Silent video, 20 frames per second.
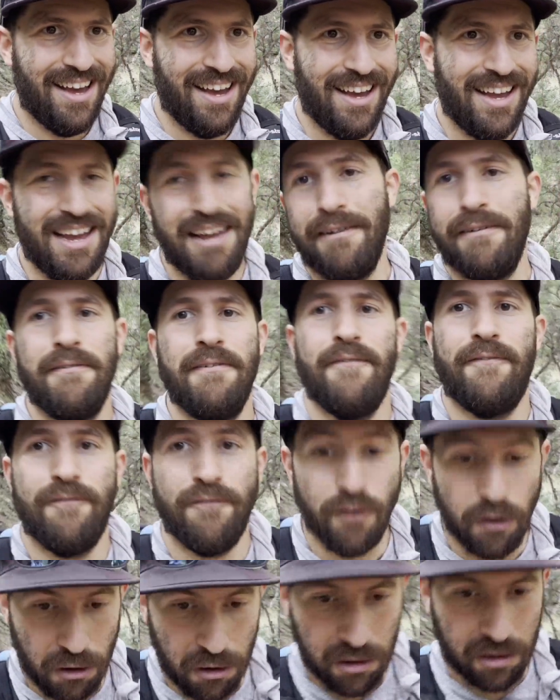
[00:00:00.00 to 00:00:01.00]
in
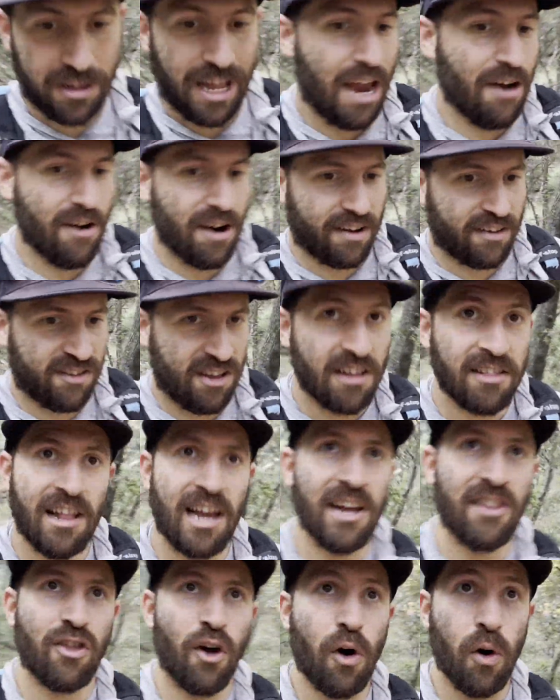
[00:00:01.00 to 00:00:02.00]
full direct
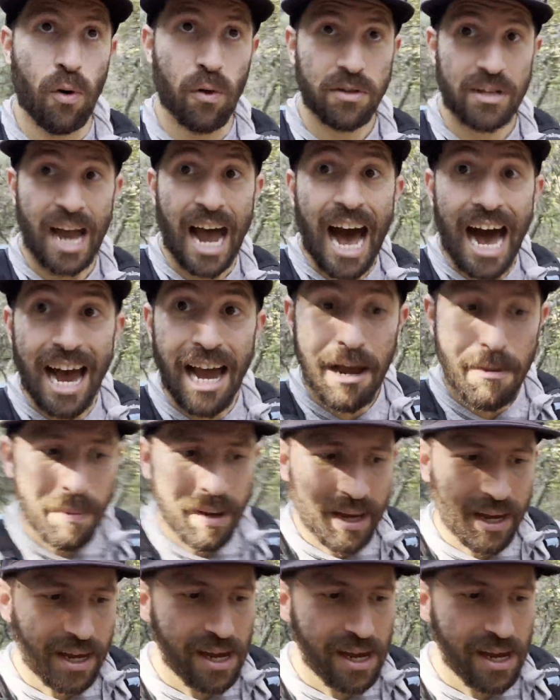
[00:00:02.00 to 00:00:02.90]
sunlight the whole time.